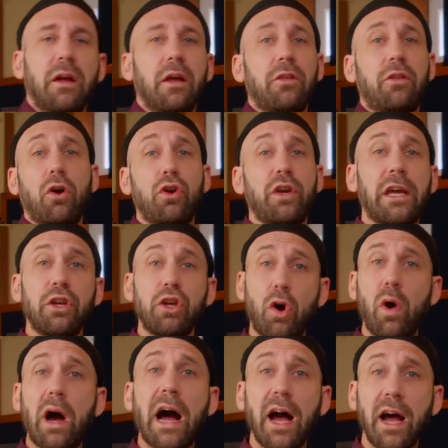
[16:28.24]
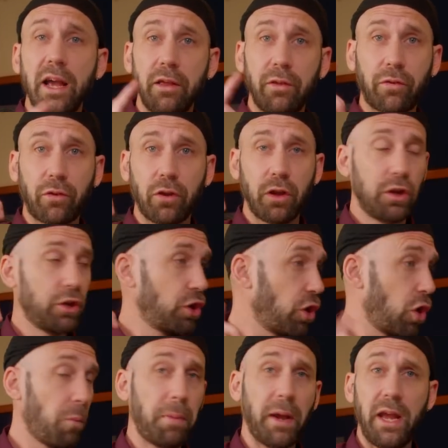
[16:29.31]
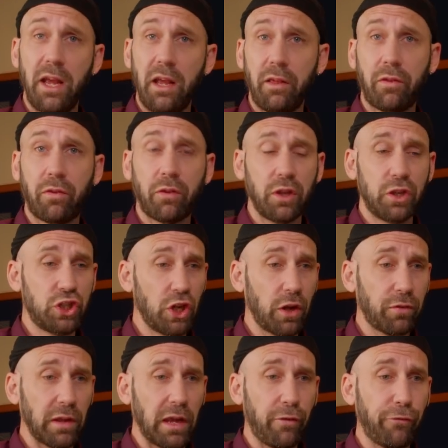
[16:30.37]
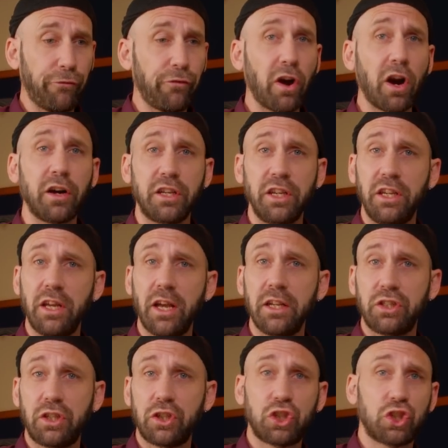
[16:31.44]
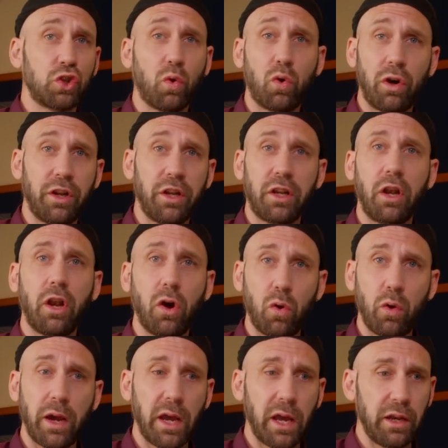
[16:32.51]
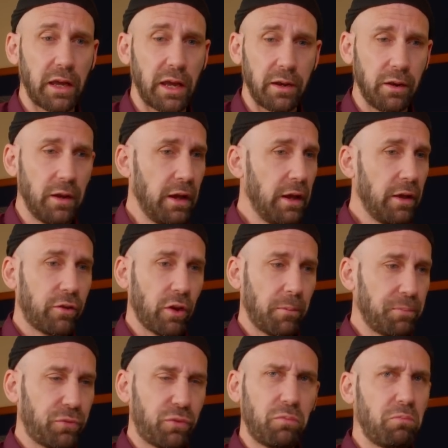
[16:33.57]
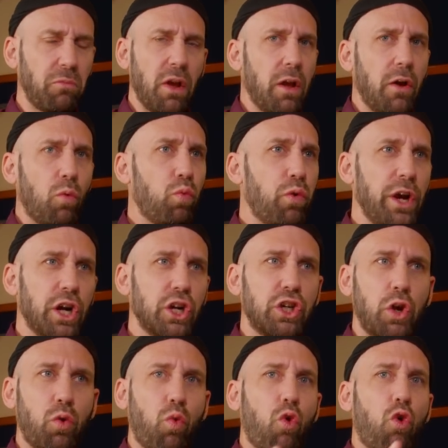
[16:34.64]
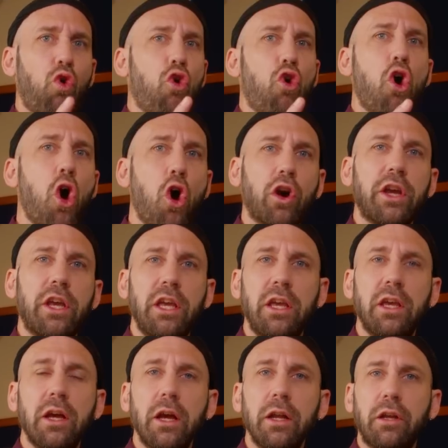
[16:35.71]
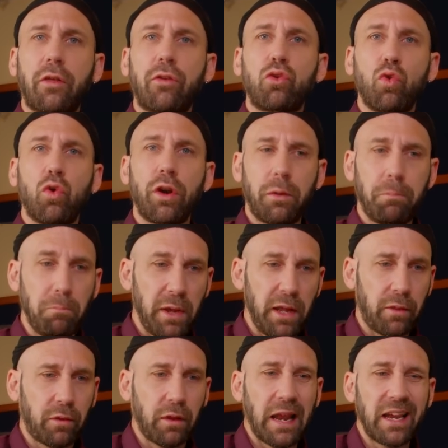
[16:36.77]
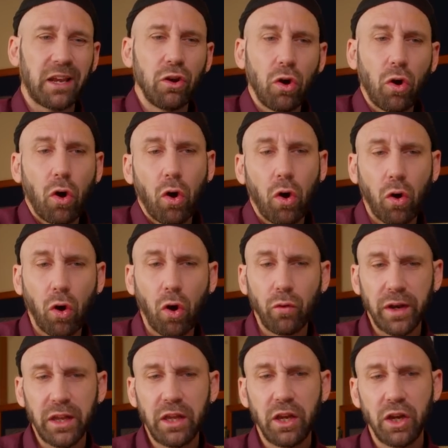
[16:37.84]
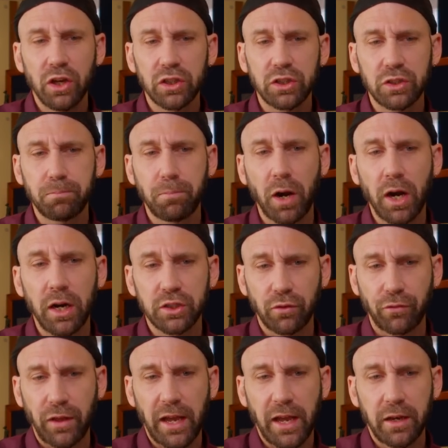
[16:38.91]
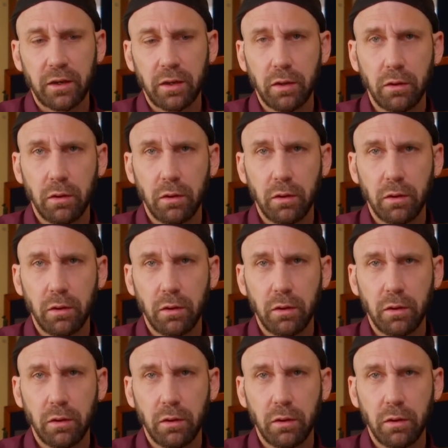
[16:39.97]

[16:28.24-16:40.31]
So you get no highs, no bass, just a farty and distorted low end and some weird and honky distorted mids. And I can already hear parts of that.